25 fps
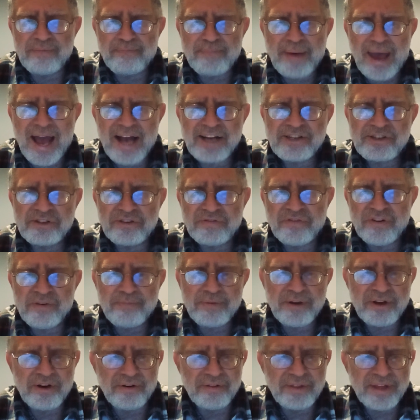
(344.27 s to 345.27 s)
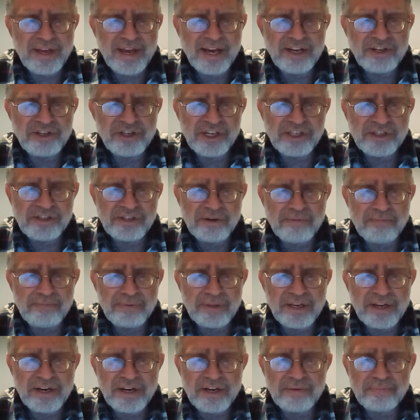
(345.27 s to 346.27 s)
Passover meal they had just
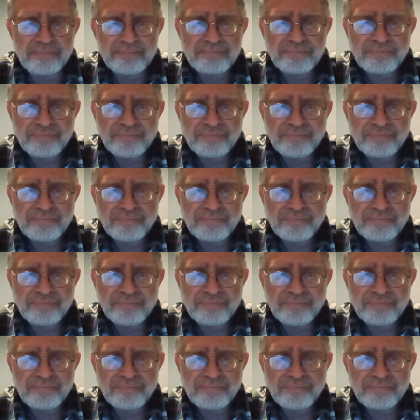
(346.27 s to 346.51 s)
completed.